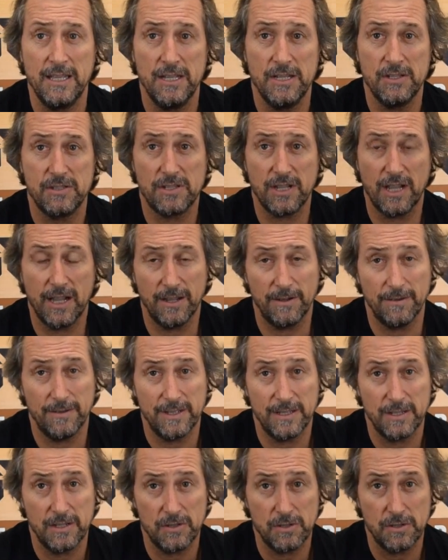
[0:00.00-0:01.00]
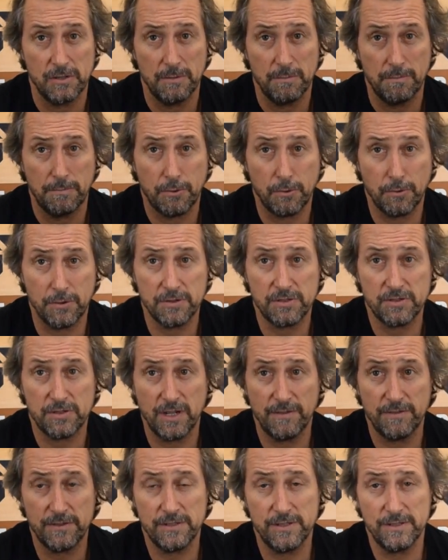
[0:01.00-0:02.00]
So, porous
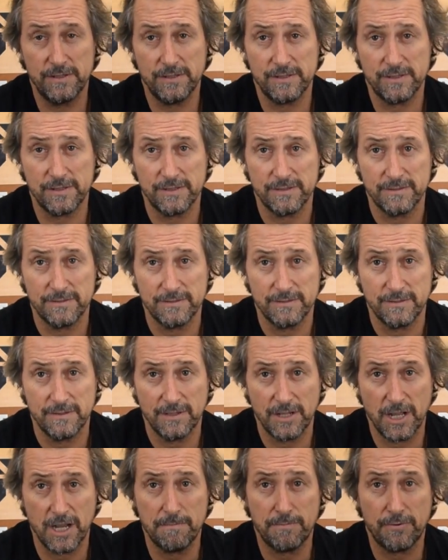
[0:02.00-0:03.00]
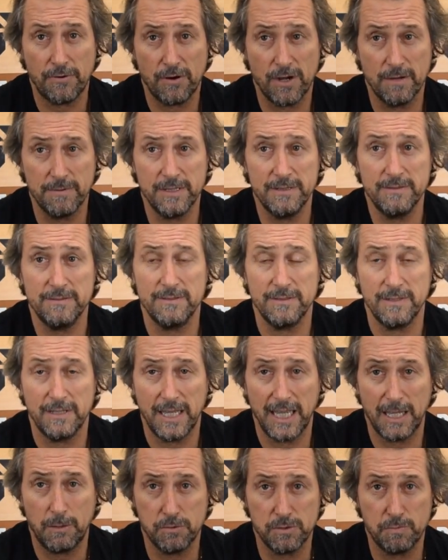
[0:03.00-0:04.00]
surfaces, no primer,
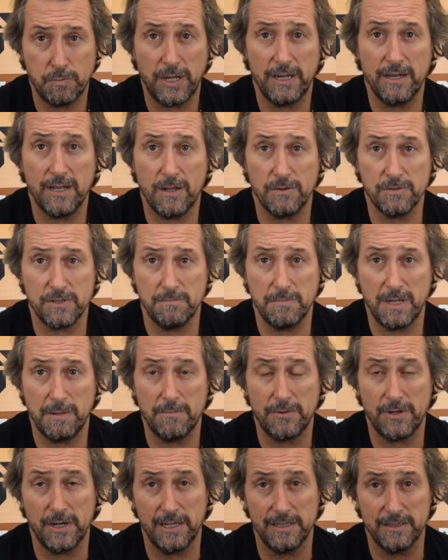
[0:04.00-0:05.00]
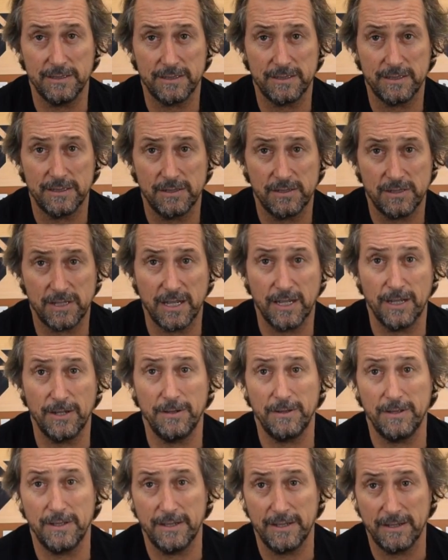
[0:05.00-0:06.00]
equals pinholes in membranes.
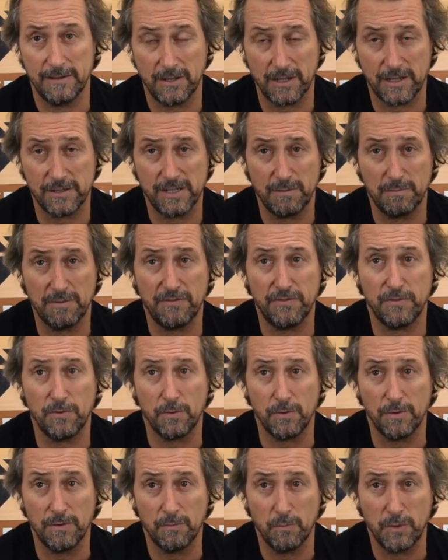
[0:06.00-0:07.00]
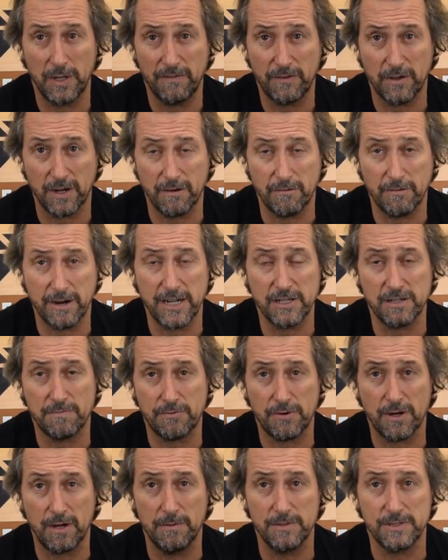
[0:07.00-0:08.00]
So, like I said before, we've got a range of
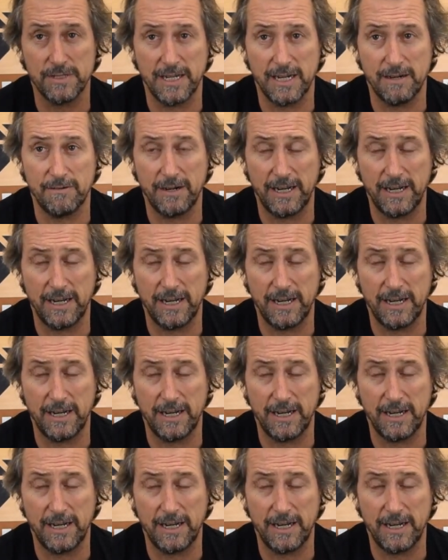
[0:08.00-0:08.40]
primers in the